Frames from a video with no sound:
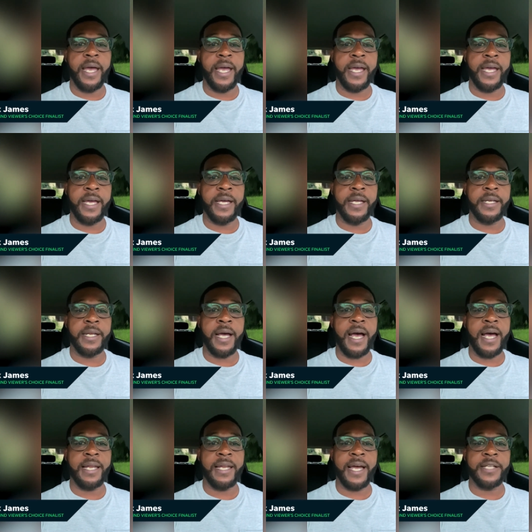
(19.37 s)
and
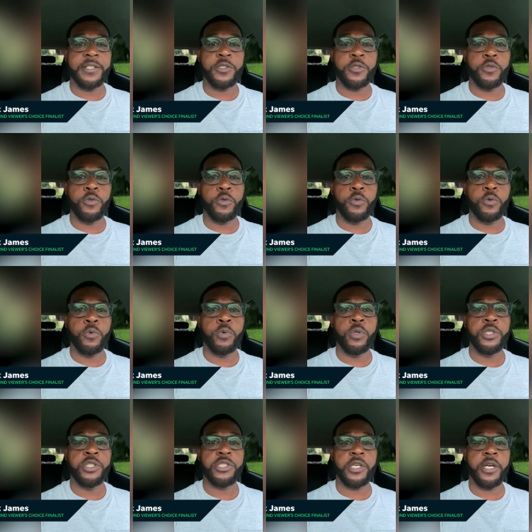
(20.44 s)
I like to
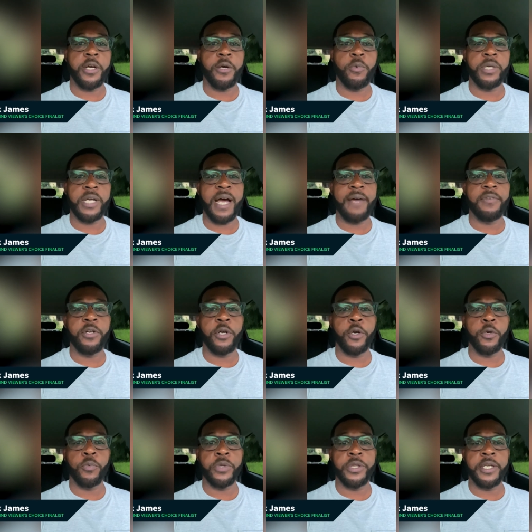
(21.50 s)
share what I've
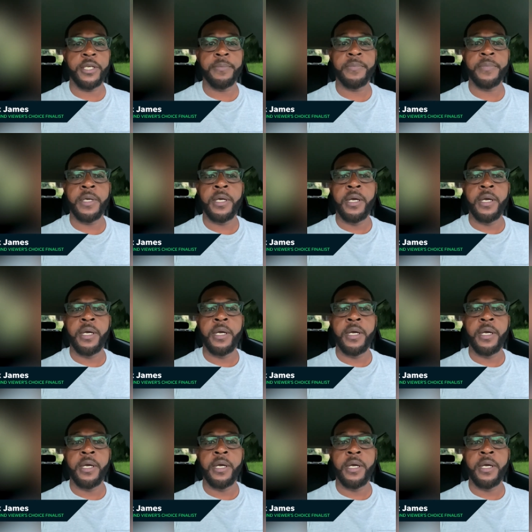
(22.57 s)
learned with them.